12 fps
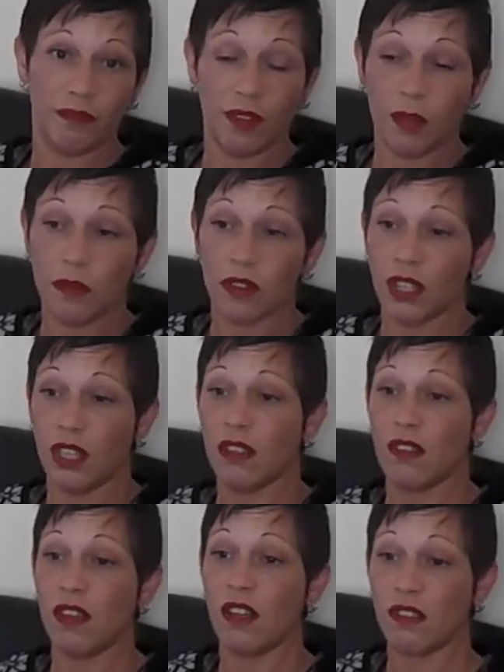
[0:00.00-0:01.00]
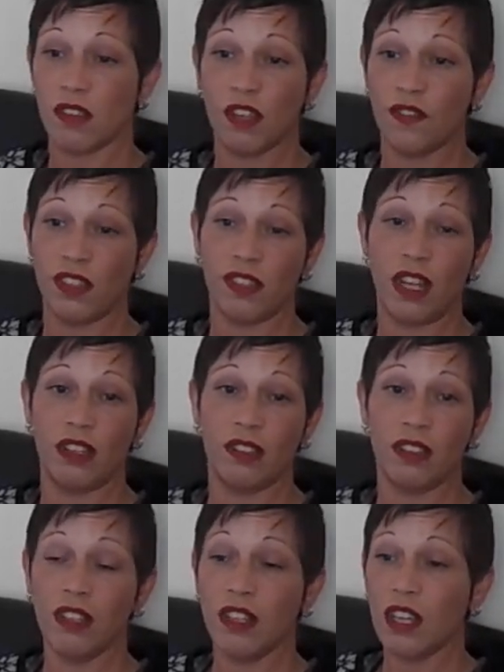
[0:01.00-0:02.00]
I'm not getting a service standard.
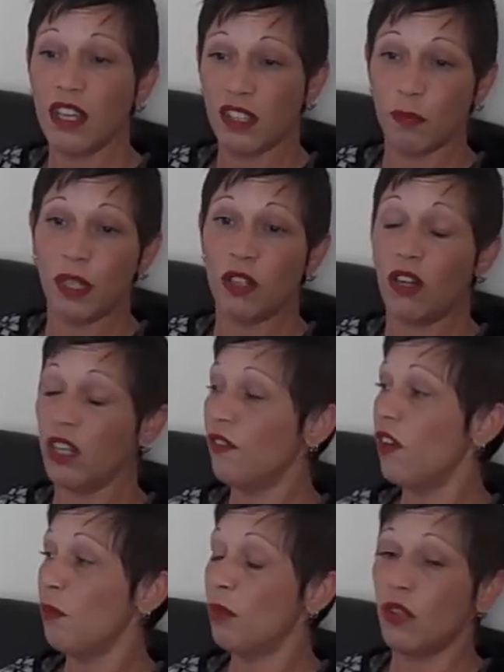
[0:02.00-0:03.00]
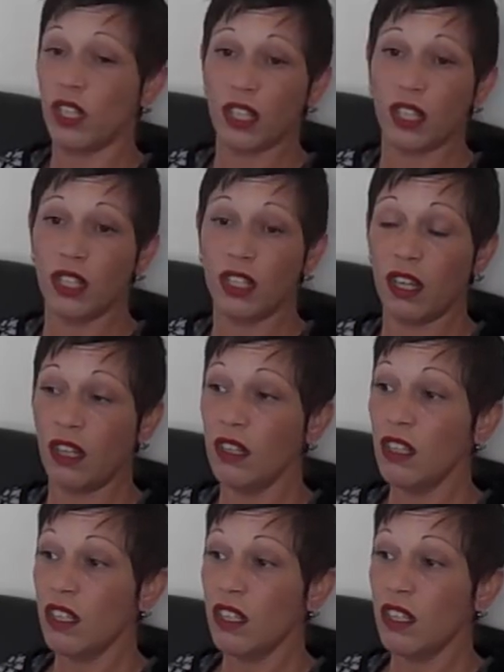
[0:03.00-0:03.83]
It's a bit like if I employed a cleaner